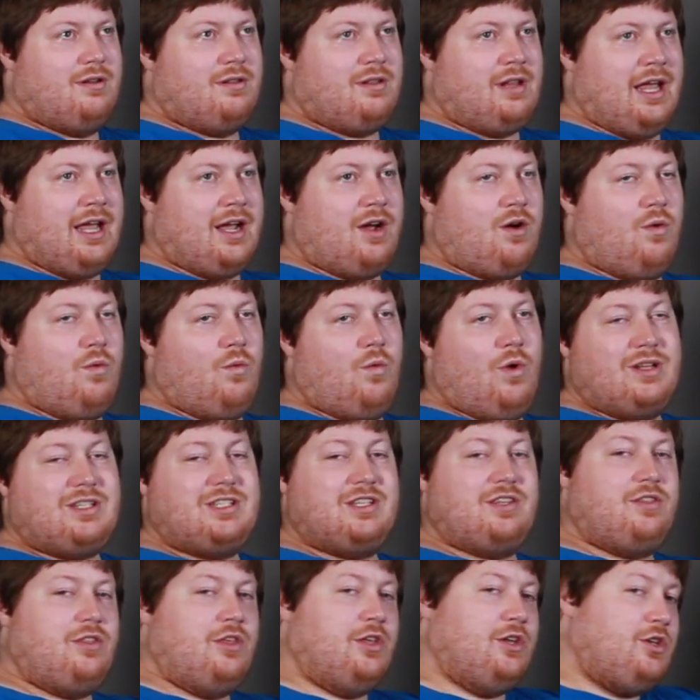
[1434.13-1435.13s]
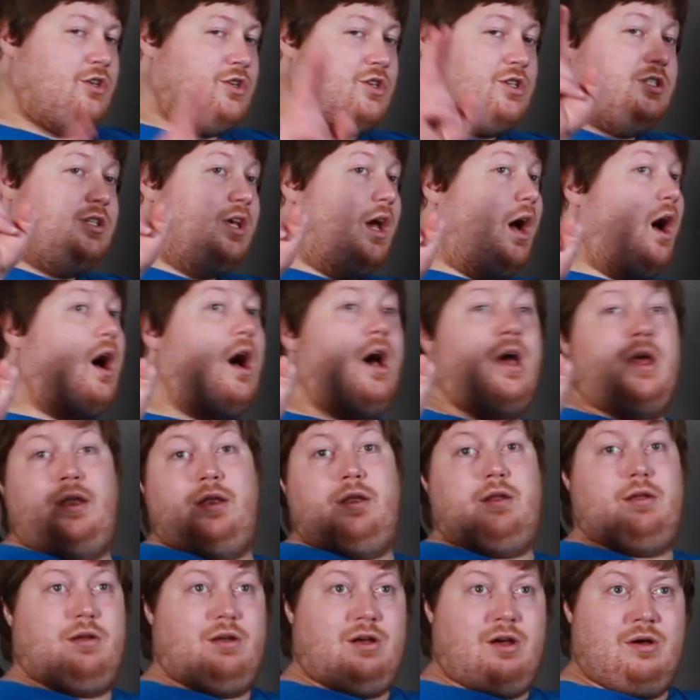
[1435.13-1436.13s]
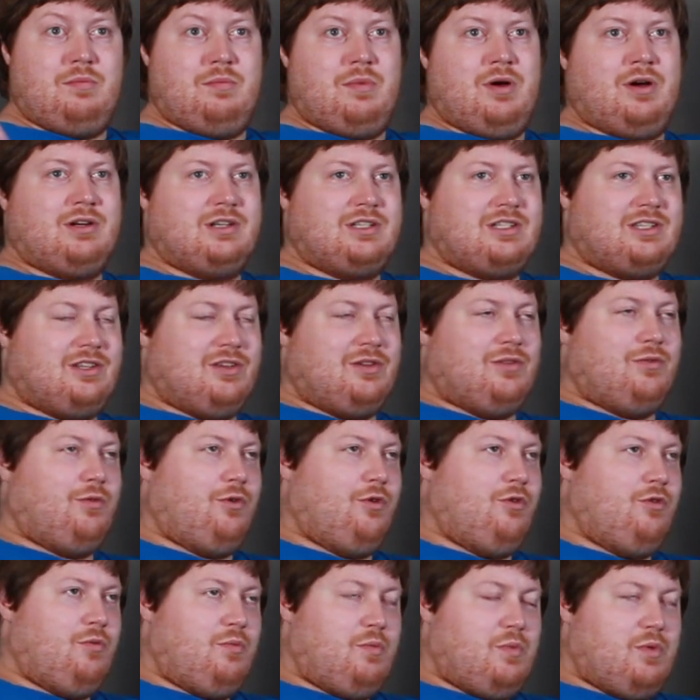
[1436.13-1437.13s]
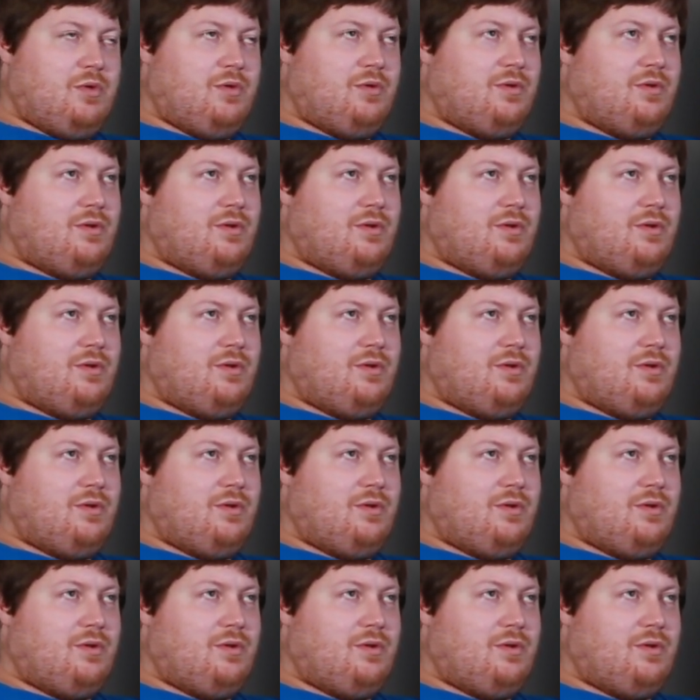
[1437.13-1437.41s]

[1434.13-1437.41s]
like, what's the dud amongst the group?